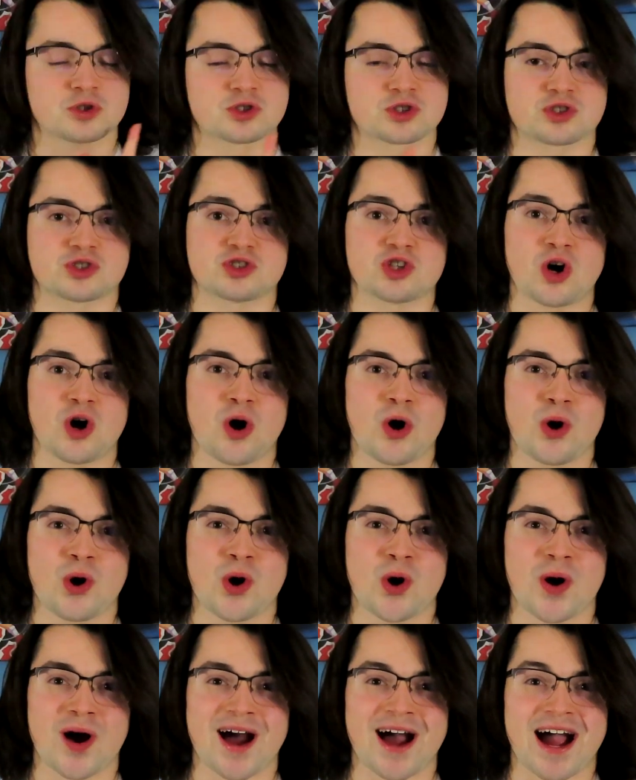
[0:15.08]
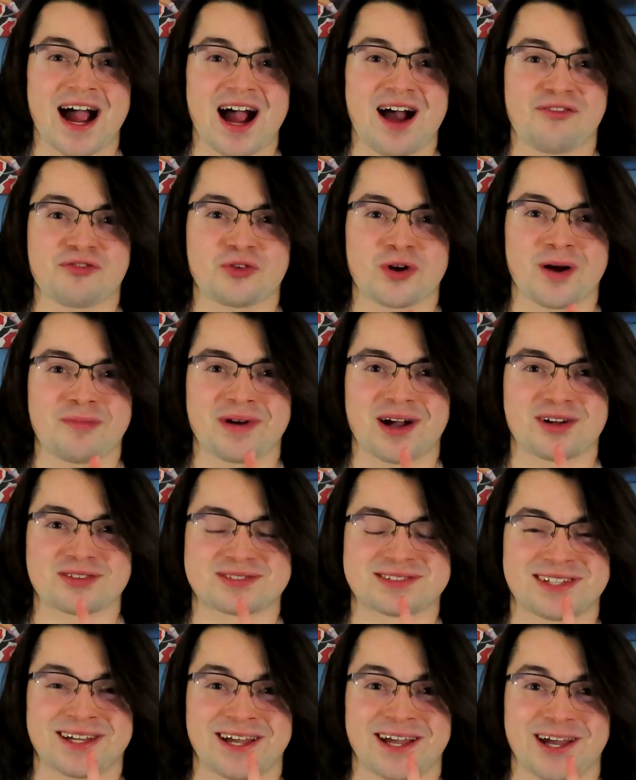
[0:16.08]
So, after
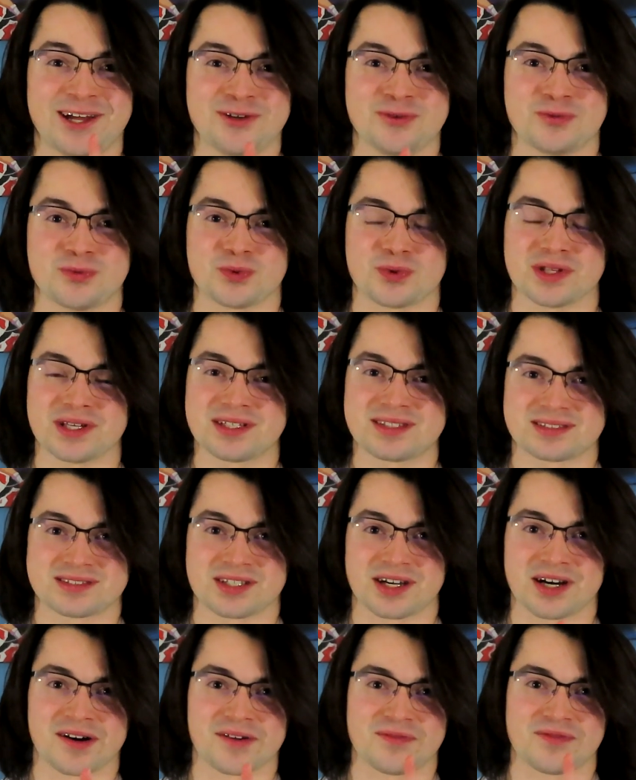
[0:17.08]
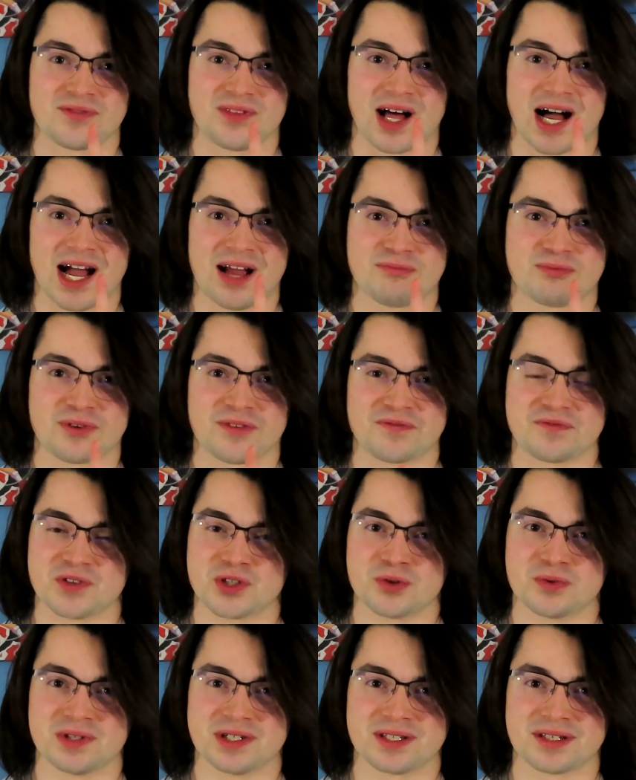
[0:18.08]
about 10 weeks of live
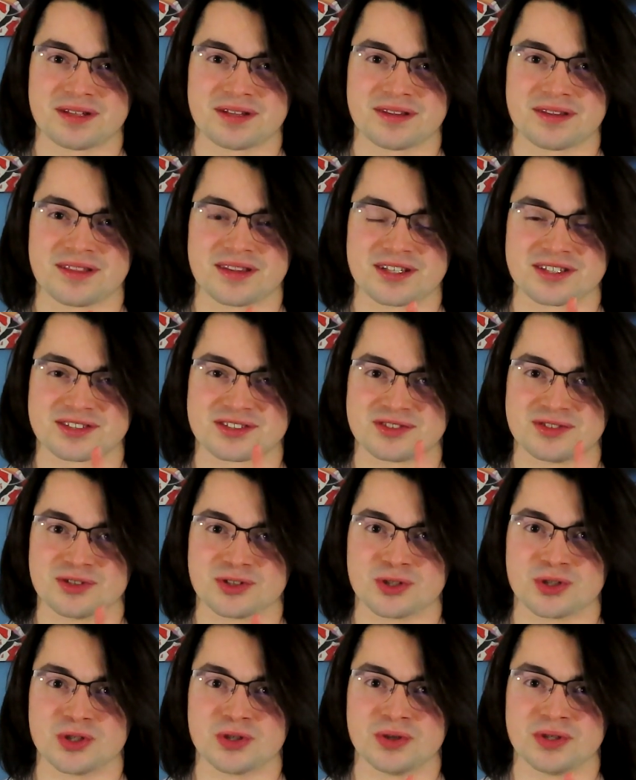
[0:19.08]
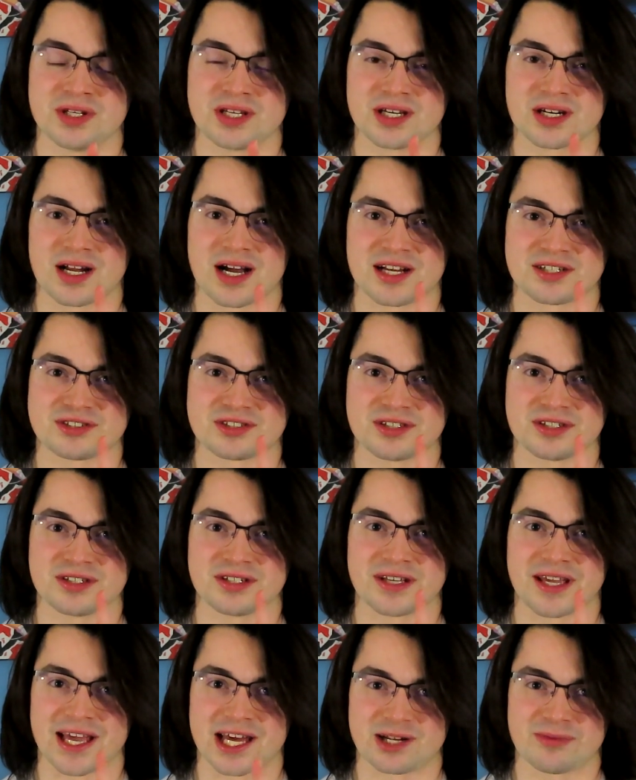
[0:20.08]
reviewing this new
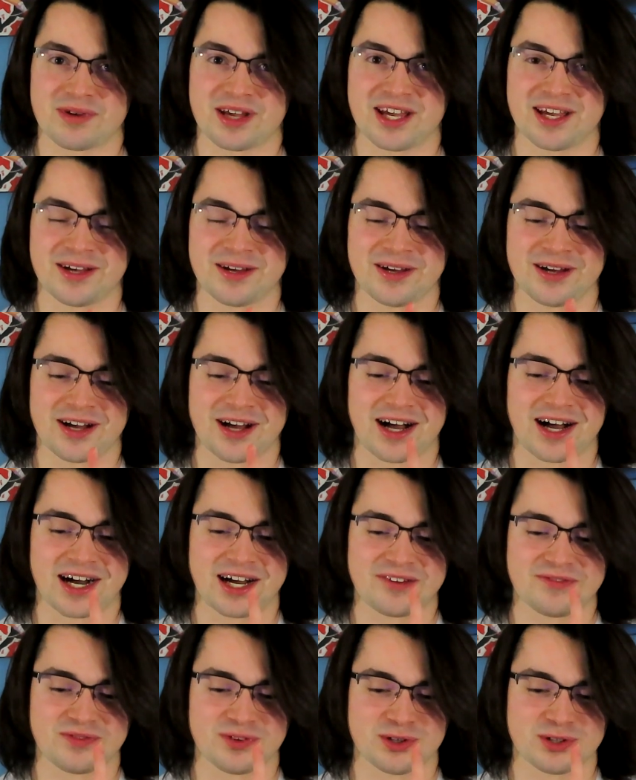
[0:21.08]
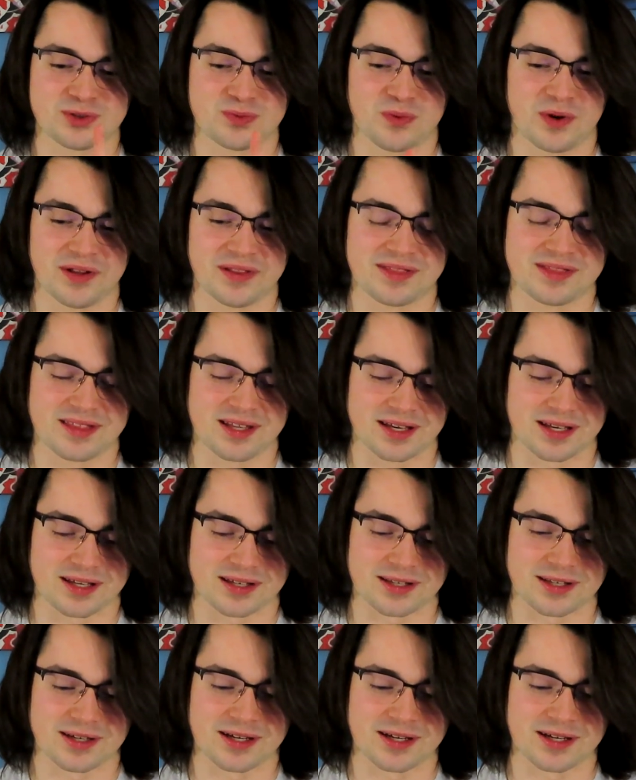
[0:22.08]
Higurashi anime, I've learned one thing.